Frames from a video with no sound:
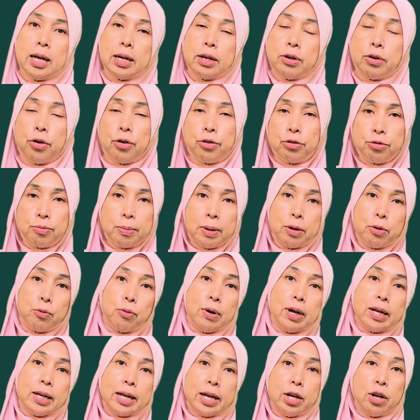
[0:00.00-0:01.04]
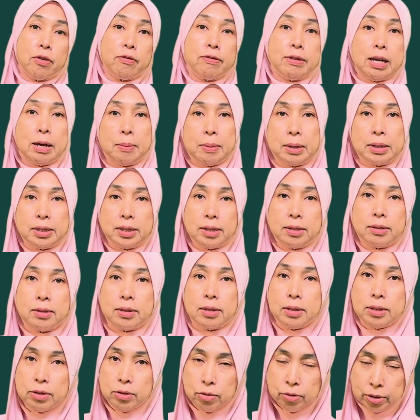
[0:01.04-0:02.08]
caused by what kind of damages.
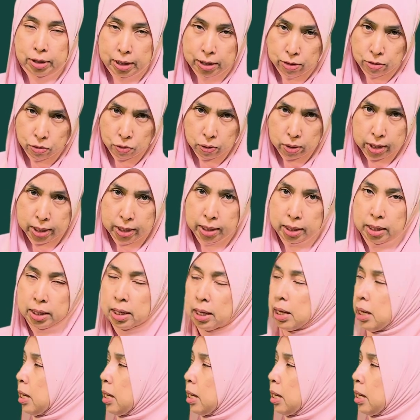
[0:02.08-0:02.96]
So that's one.